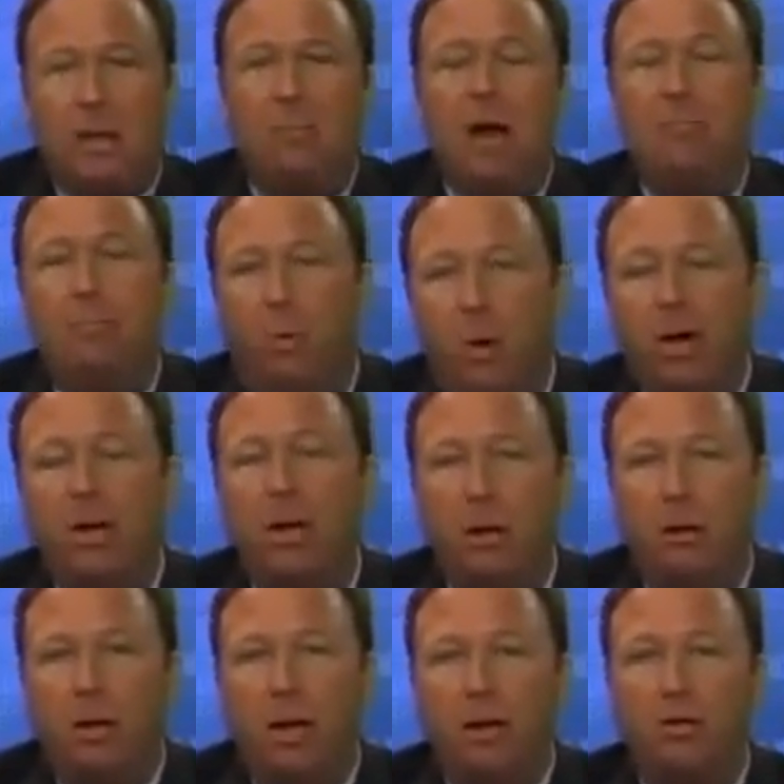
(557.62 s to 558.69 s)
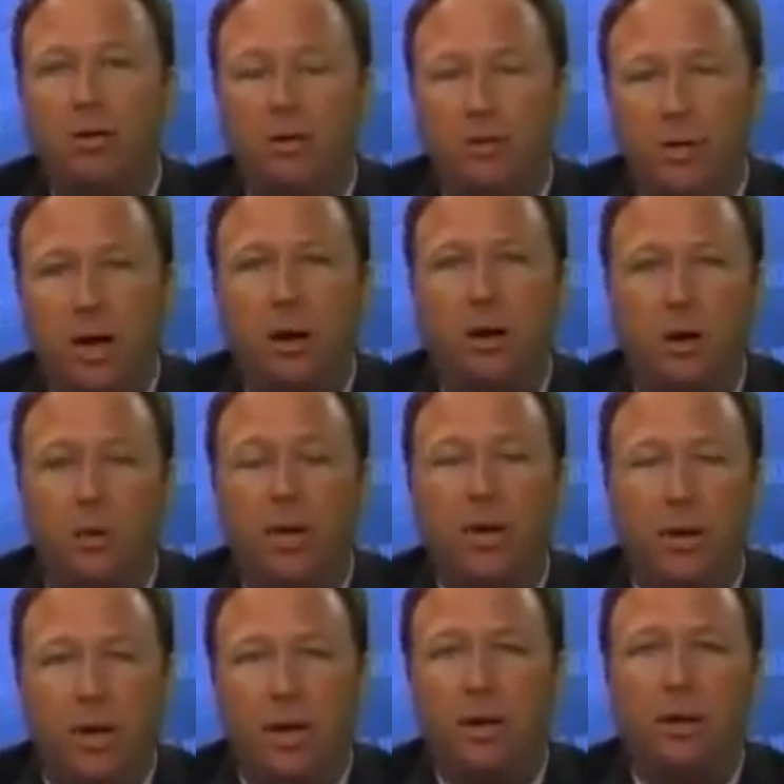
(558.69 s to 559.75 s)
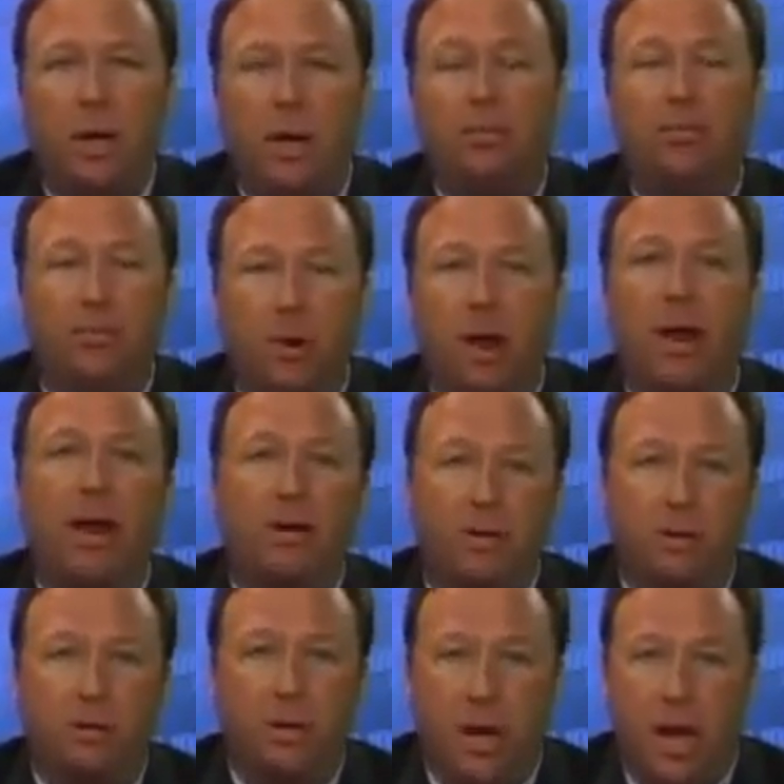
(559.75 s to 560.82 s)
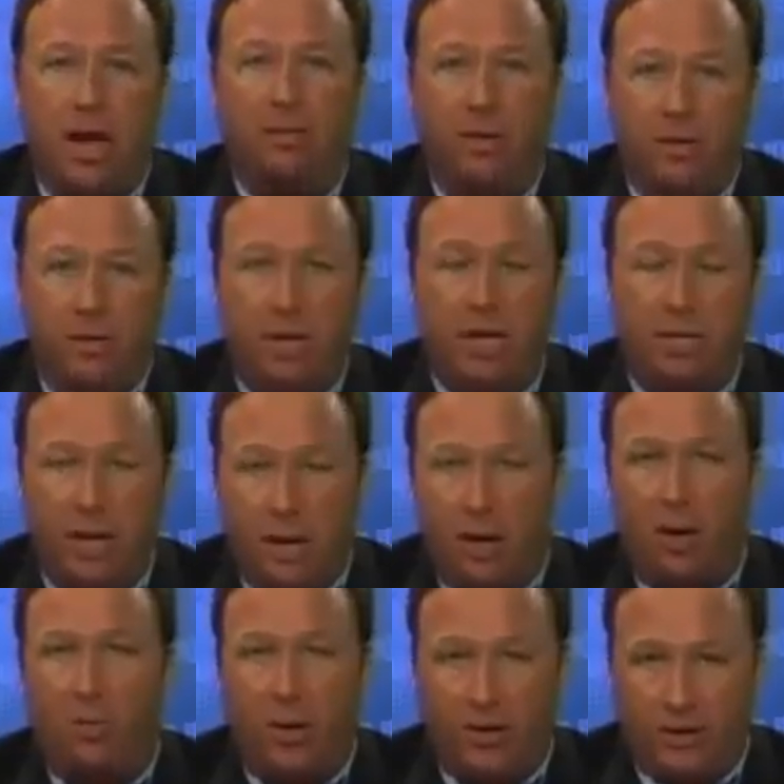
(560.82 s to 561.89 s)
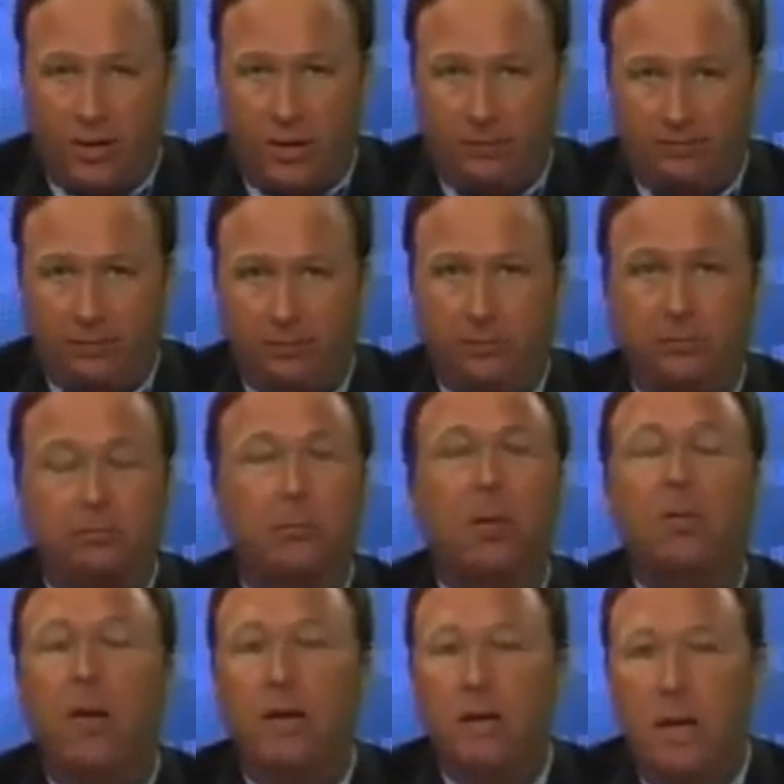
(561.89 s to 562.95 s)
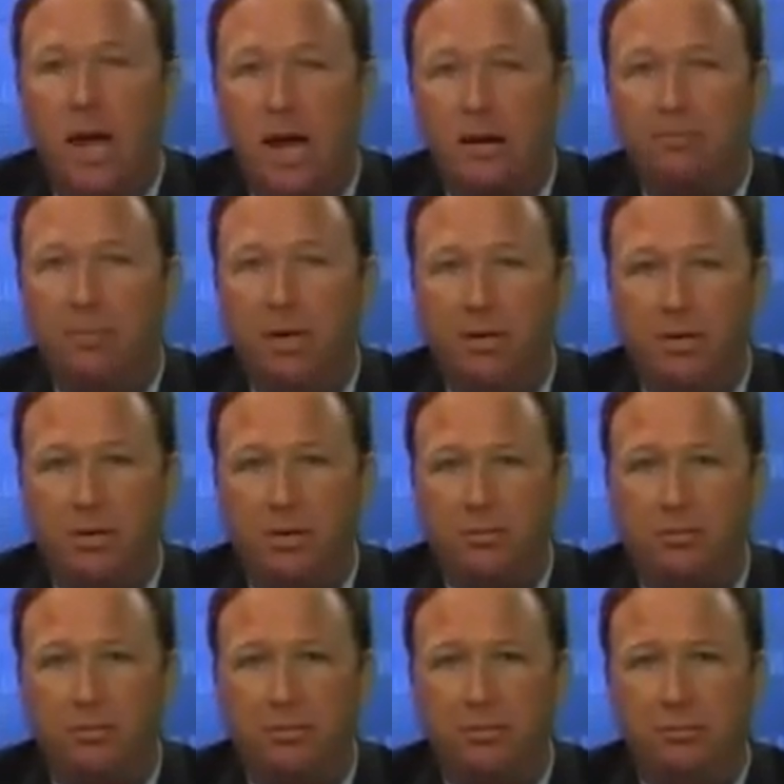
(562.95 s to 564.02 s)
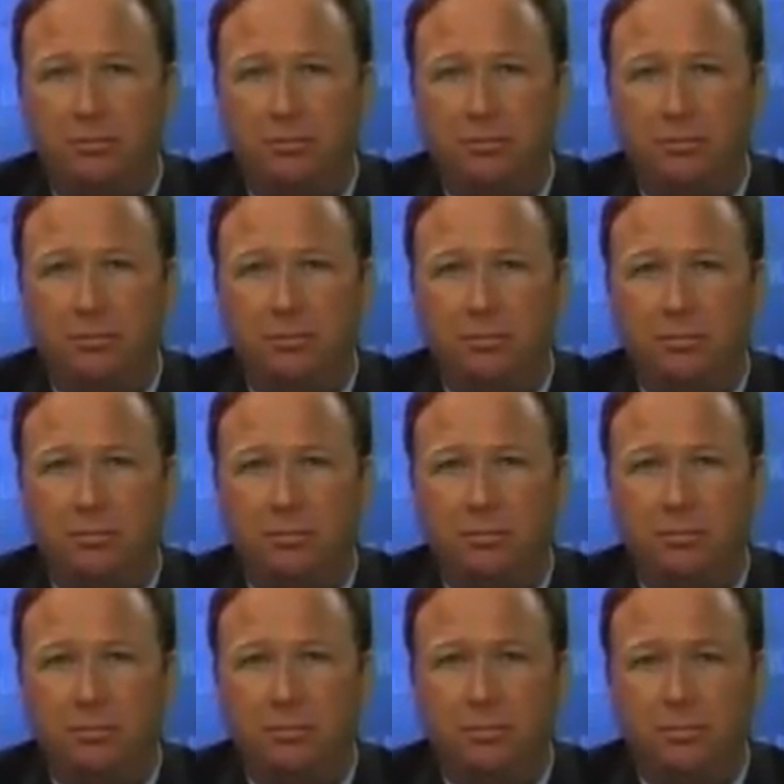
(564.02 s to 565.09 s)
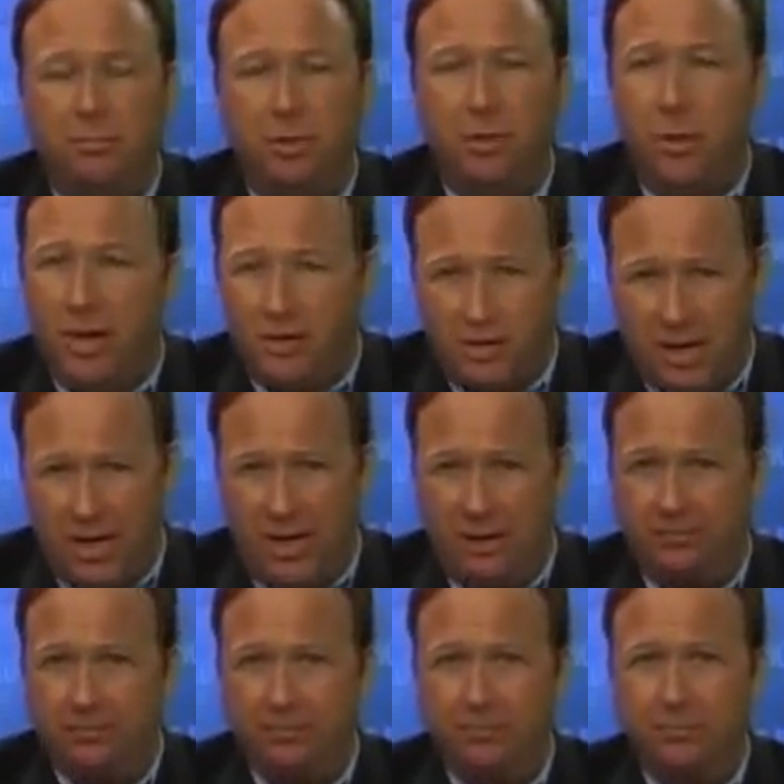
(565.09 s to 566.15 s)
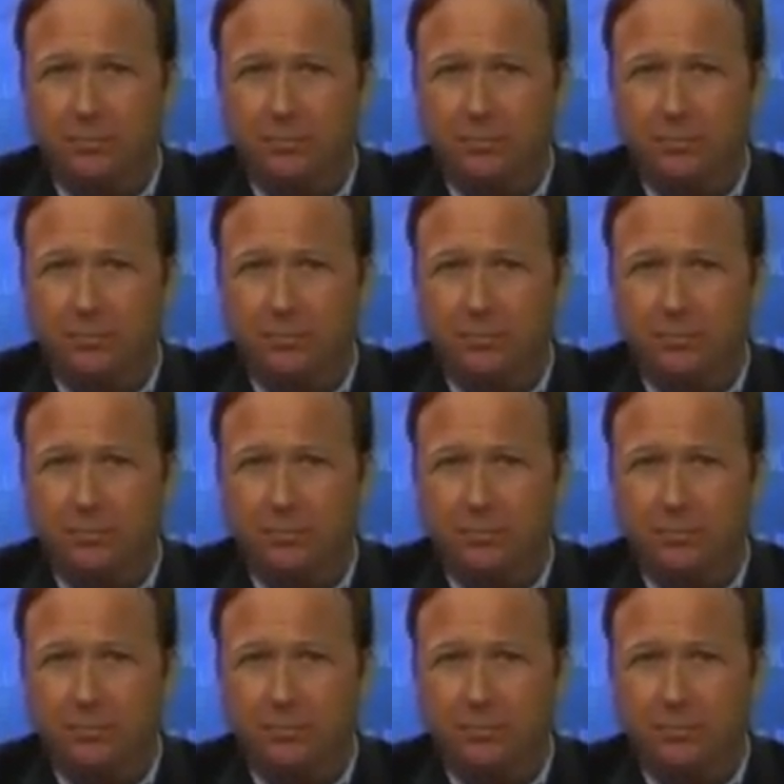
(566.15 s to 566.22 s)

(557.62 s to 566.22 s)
And my point here is they're going to end up trying to deny this like they always do. They denied Miss USA.